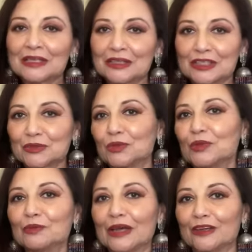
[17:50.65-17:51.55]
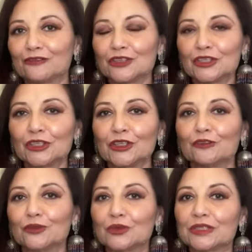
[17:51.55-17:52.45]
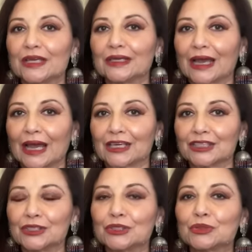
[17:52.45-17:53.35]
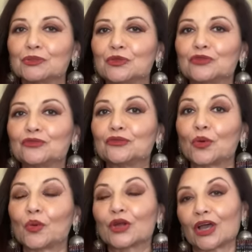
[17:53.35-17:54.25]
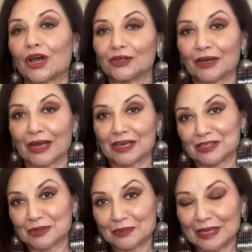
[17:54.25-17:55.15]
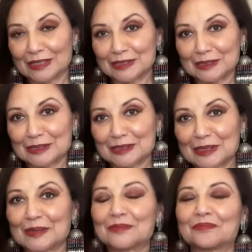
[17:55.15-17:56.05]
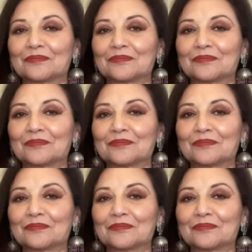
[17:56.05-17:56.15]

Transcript: This will be beneficial if you take action to move forward on your action plans at this time.